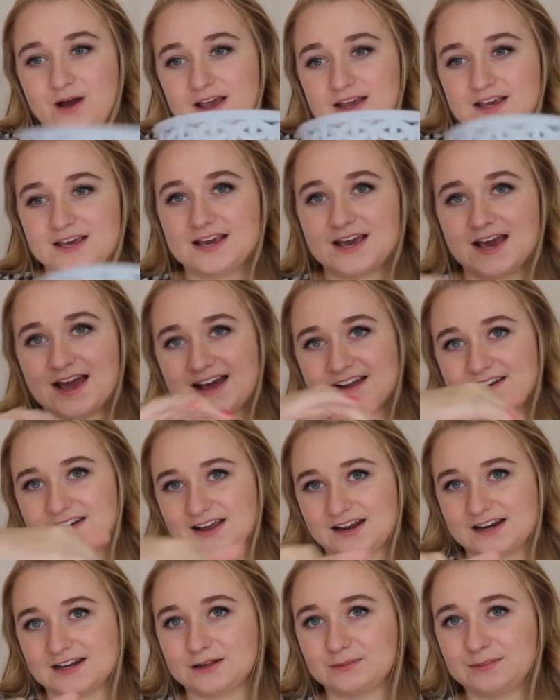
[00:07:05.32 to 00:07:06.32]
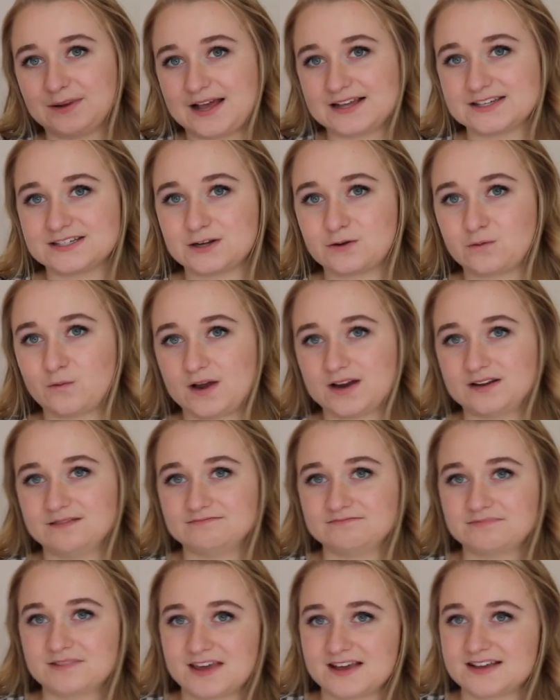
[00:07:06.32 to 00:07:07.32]
Ikea, like little plastic white
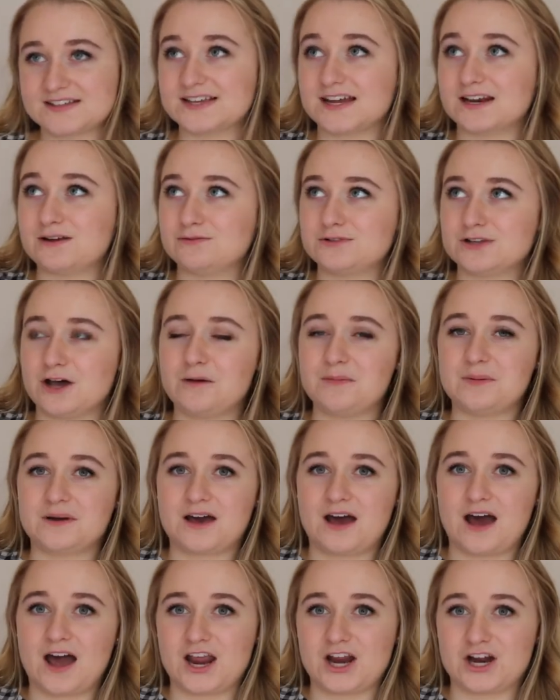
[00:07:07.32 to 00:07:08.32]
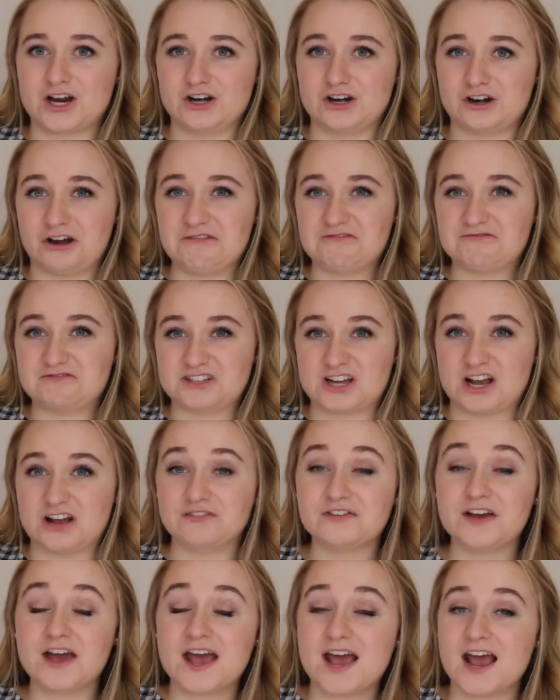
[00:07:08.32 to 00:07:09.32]
things, and it was up on a higher enough
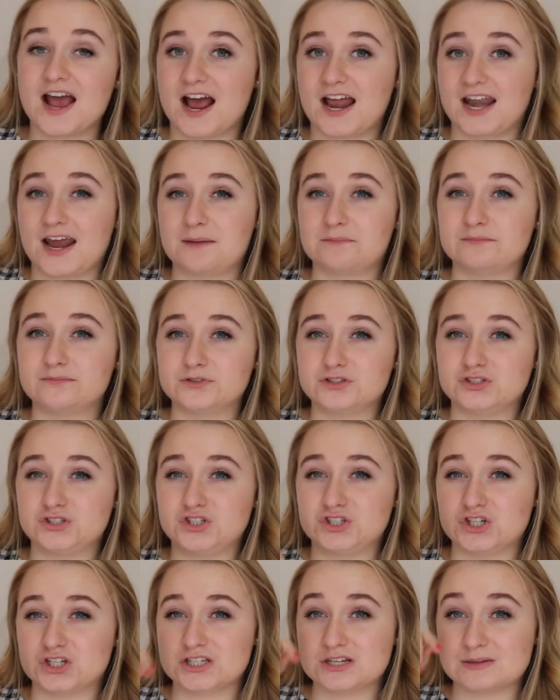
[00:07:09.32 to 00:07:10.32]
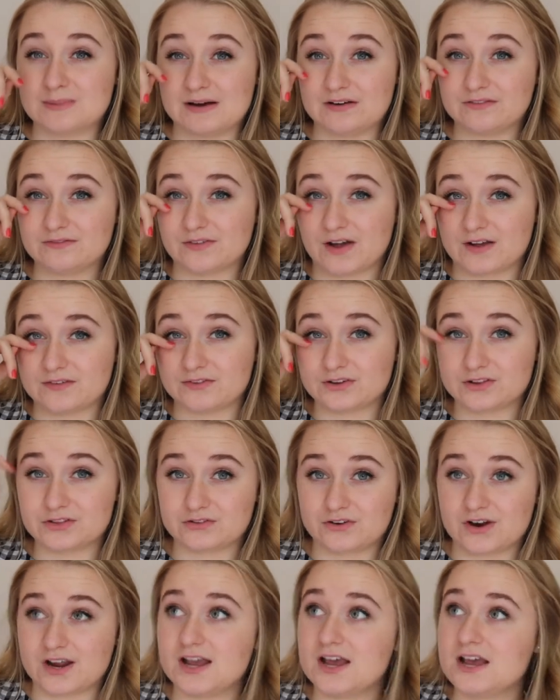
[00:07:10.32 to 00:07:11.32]
shelf, and I'm just about five foot
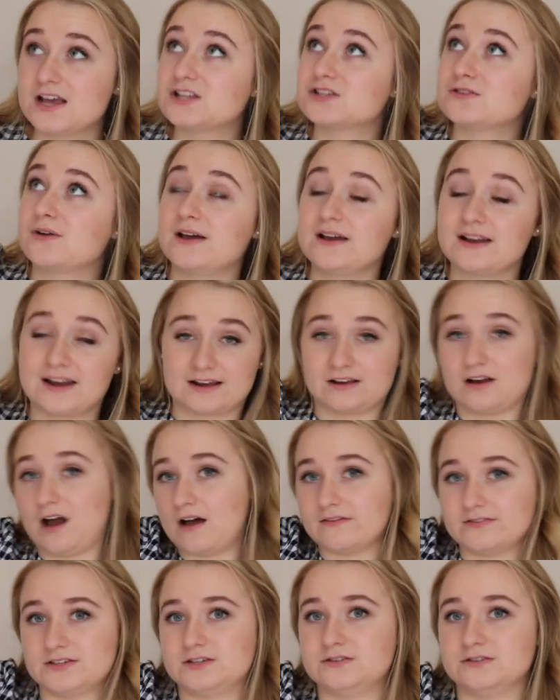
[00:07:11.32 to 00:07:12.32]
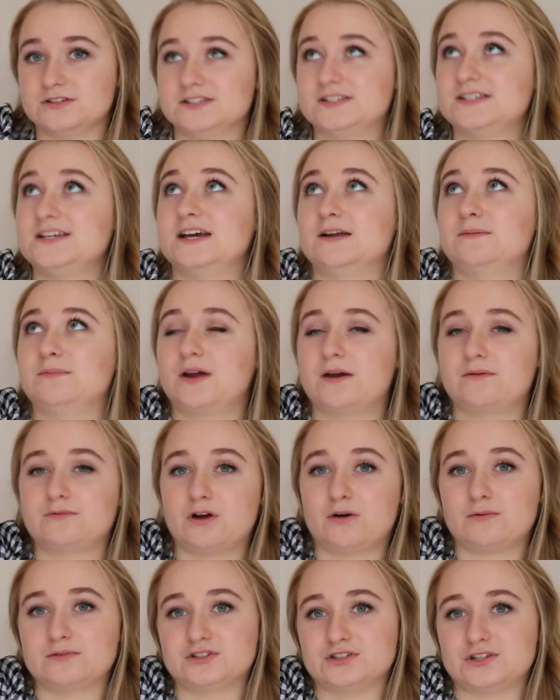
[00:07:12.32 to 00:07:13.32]
three, so I like obviously couldn't see it, but I would
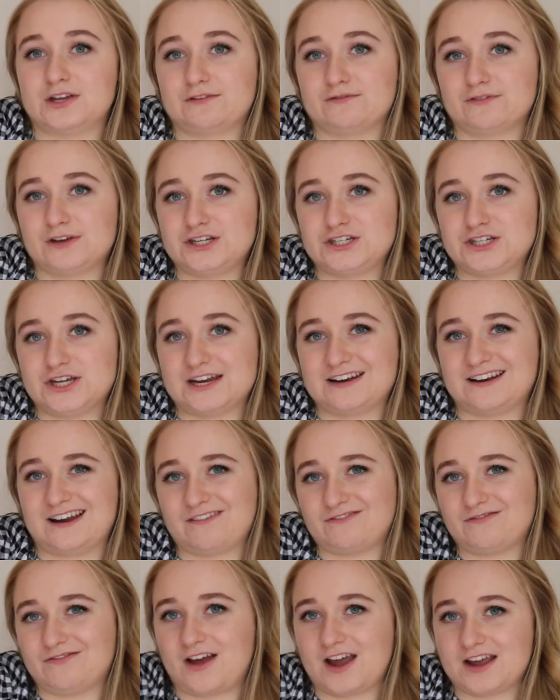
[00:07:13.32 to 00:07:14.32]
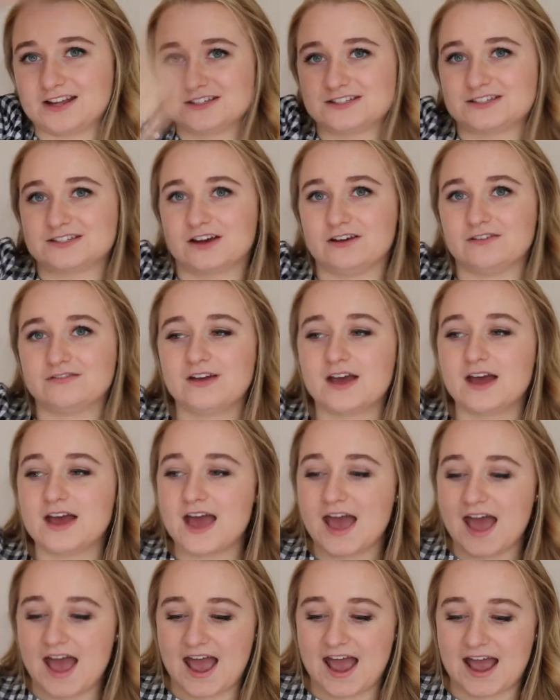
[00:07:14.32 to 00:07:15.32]
always just like reach in like find stuff,
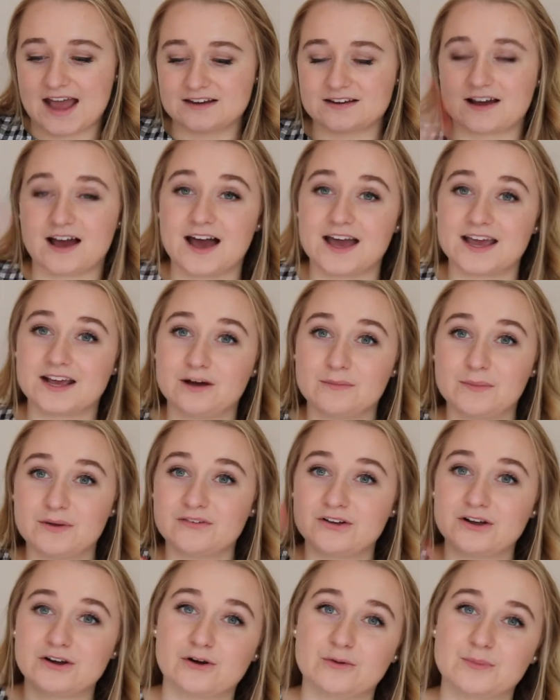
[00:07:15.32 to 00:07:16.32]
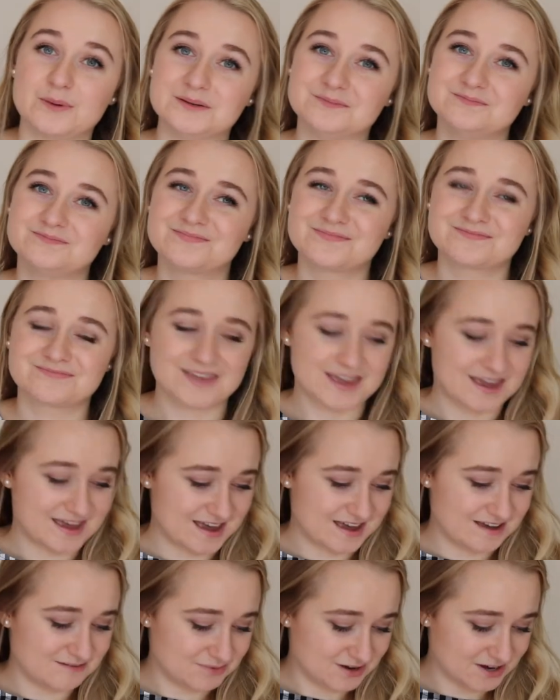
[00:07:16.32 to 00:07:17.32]
and I cut my finger open
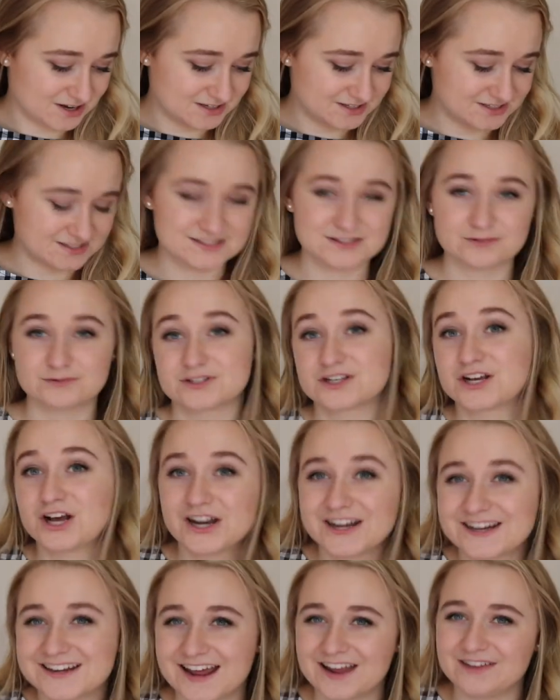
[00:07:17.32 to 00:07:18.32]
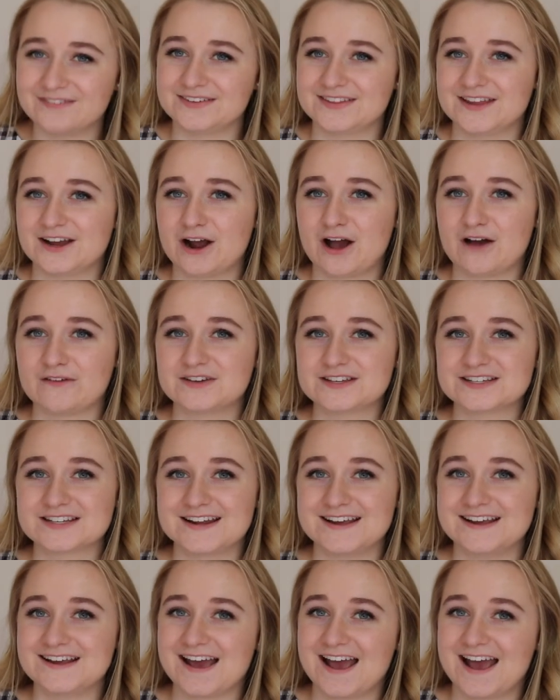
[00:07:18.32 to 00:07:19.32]
uh, because there was a cutting knife in there,
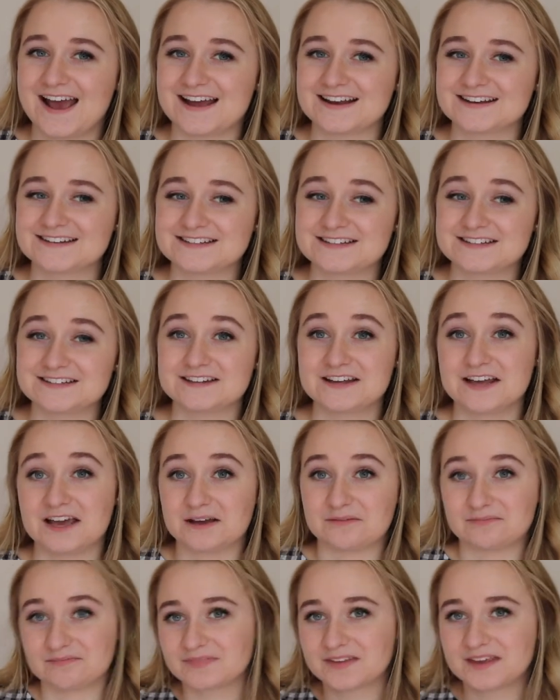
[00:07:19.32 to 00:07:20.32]
obviously, and yeah.